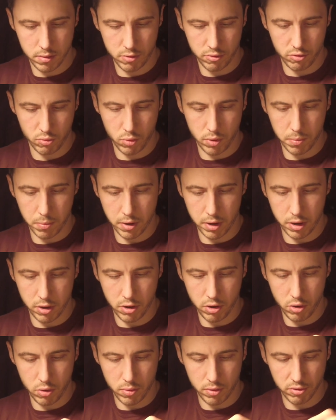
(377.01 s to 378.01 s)
So what I'm going to
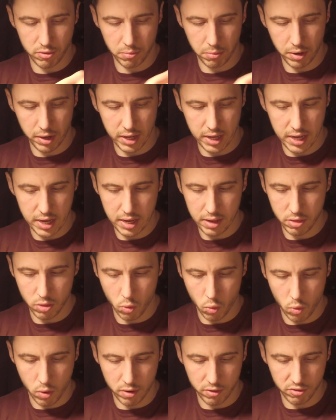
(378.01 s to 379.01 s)
do is I'm going to heat
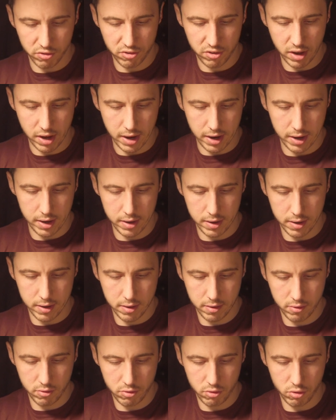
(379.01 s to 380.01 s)
the one side
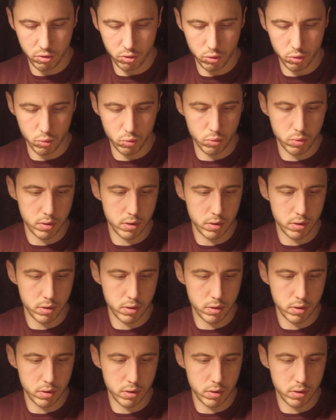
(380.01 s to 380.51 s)
to